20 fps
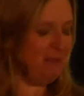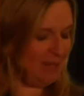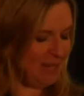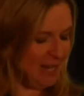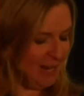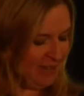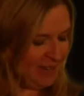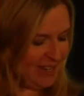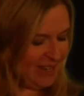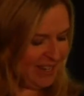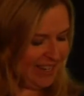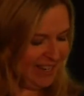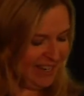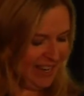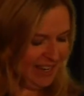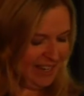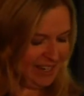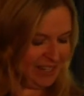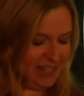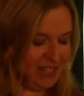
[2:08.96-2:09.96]
have a great
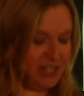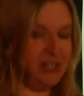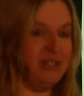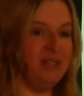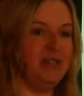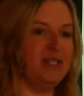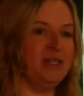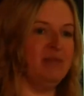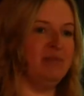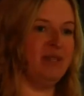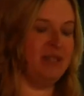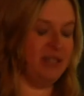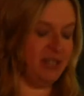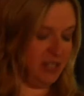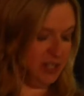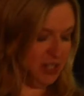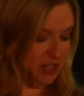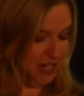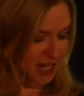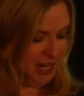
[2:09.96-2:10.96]
agri-tourism
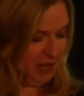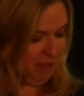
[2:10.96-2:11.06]
industry.